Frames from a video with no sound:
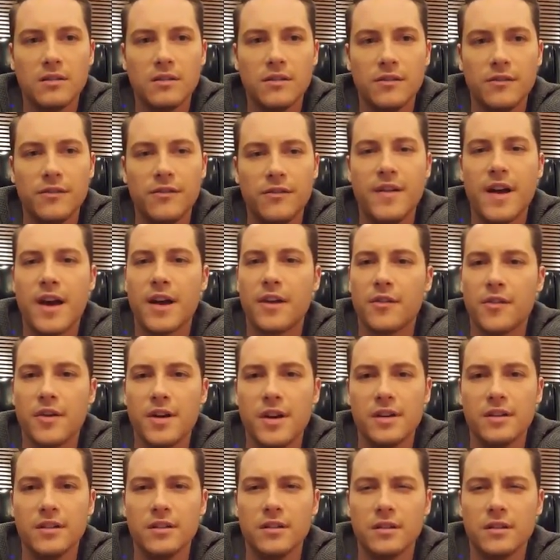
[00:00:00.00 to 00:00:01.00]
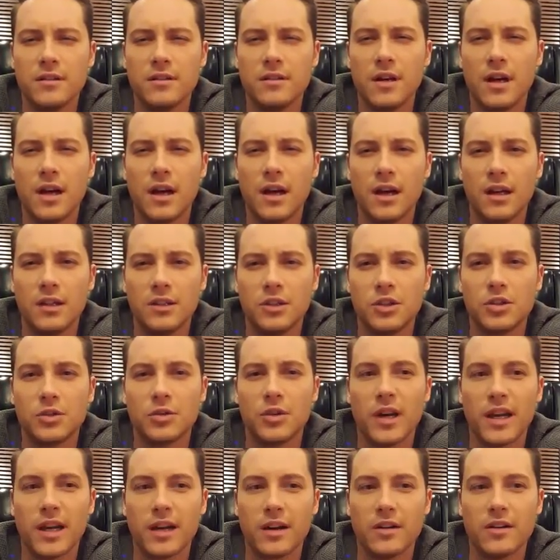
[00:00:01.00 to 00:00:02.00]
veteran
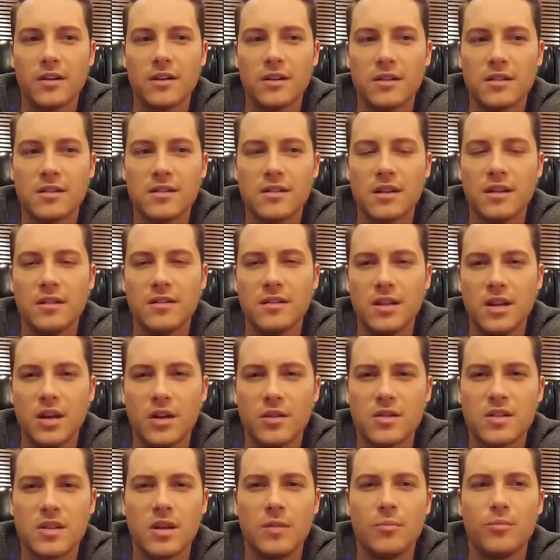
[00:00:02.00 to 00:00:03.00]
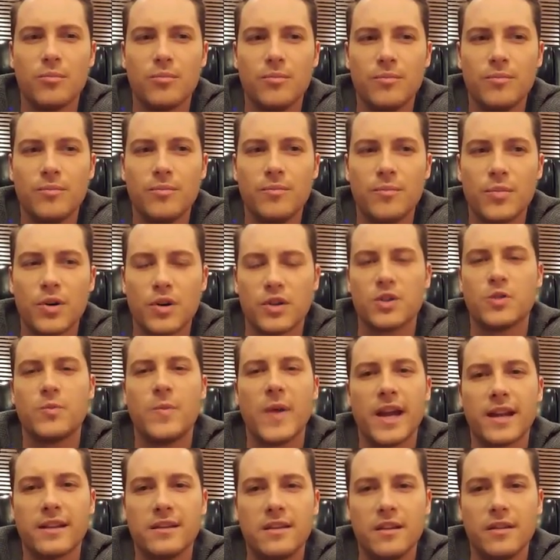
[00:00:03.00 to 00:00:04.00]
trick or some
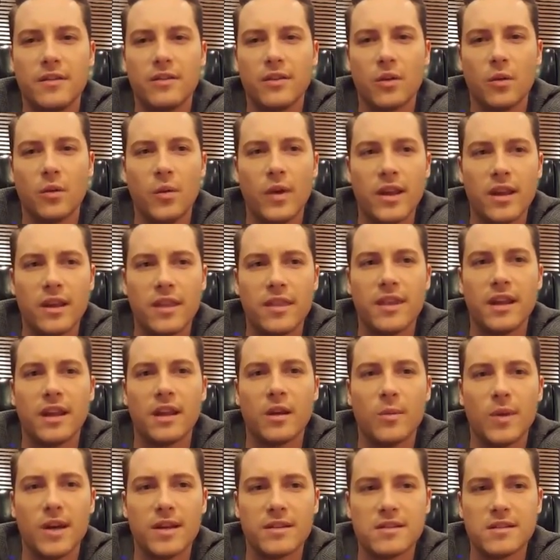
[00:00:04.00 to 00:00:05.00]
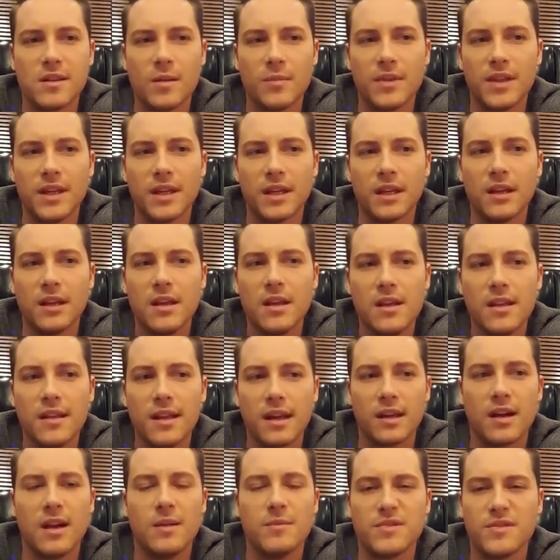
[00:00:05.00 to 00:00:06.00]
perspective or way to think about something
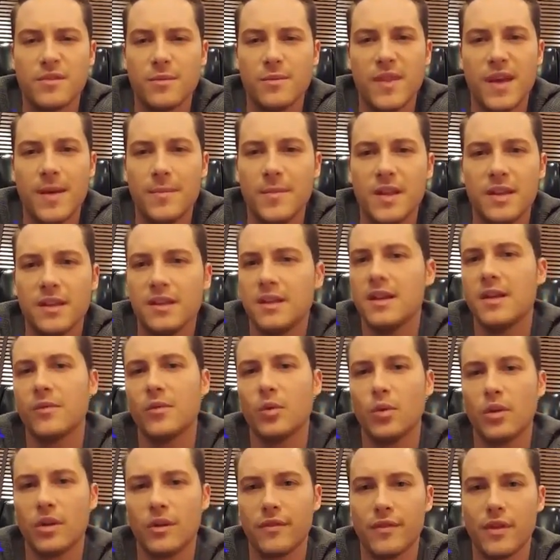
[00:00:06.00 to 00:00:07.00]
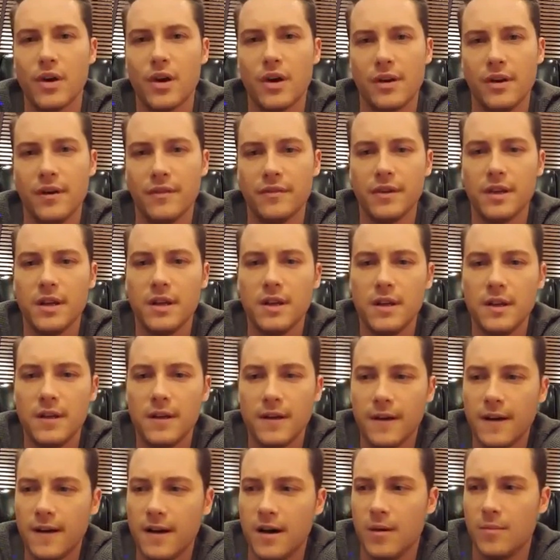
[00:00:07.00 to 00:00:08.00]
that comes from them that you never would have thought of,
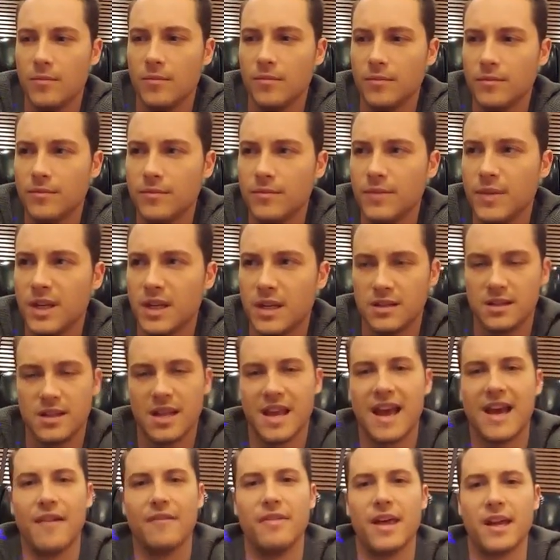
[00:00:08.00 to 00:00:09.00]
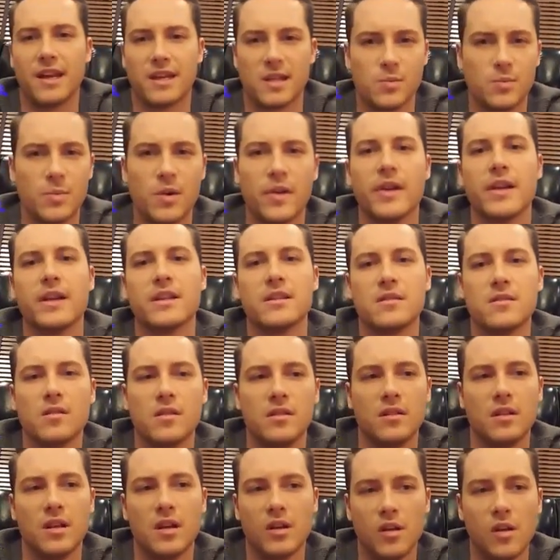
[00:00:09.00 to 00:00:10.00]
because they have that experience
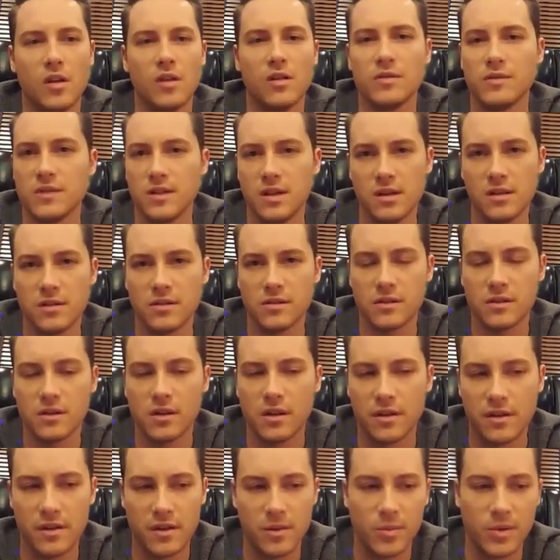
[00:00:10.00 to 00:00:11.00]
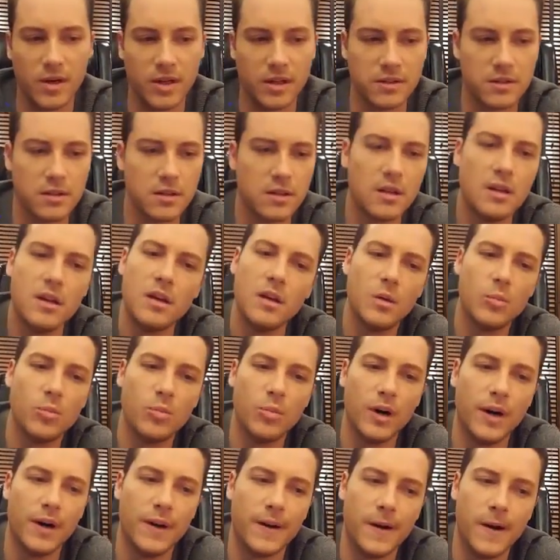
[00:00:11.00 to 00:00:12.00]
and all those years under their belts.
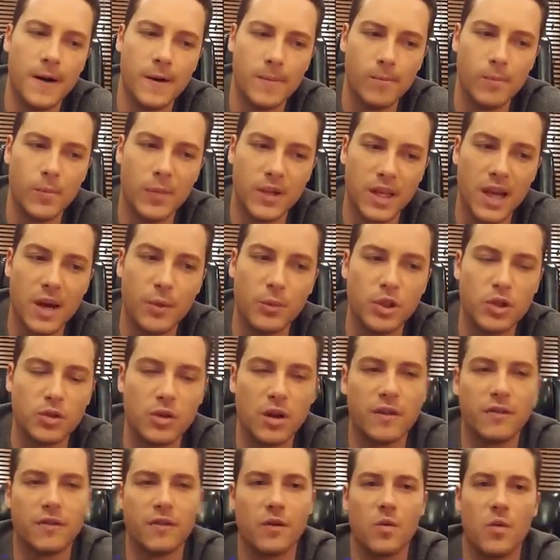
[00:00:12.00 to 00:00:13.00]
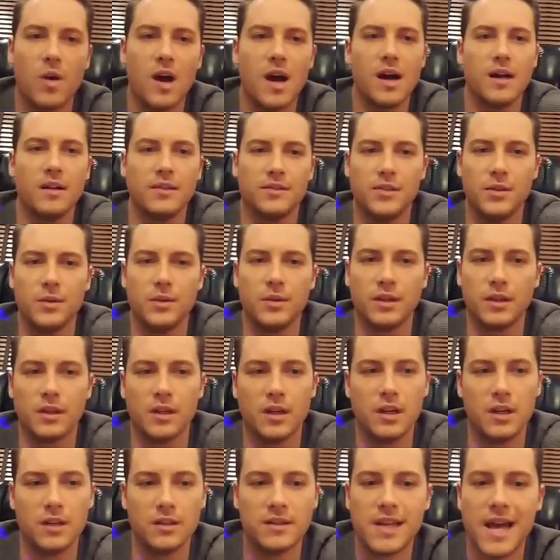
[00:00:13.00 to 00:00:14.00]
But yeah, we trained for a while doing
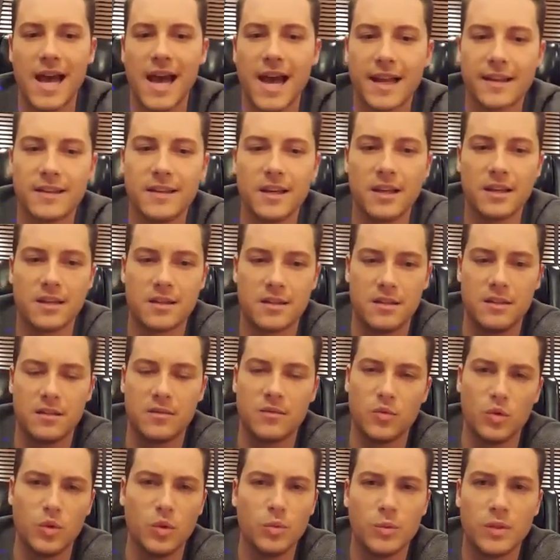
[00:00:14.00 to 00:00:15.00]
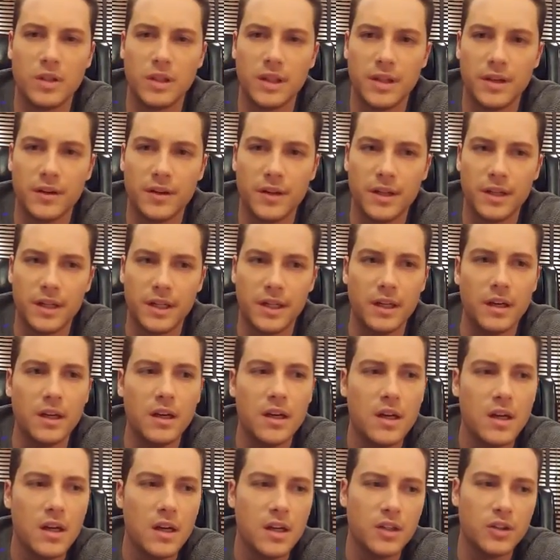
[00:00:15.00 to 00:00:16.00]
tactics and room clearing and
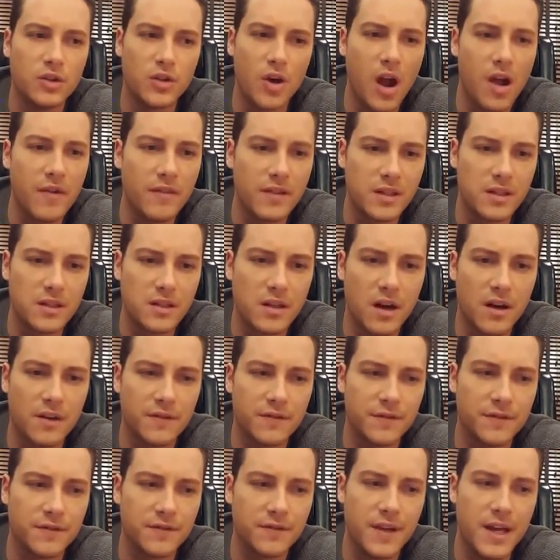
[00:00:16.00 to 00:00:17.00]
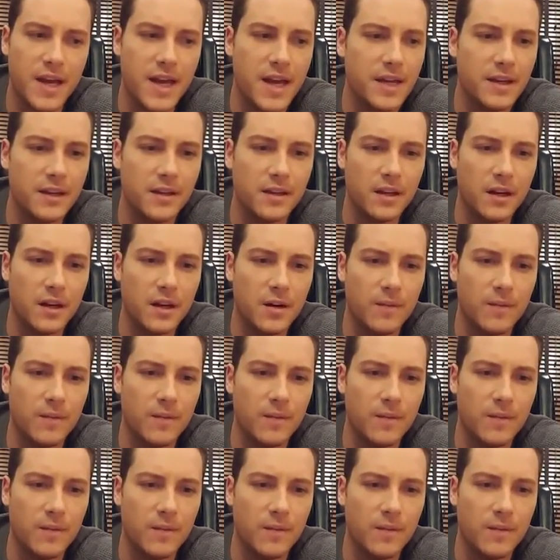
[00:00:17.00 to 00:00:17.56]
driving stuff and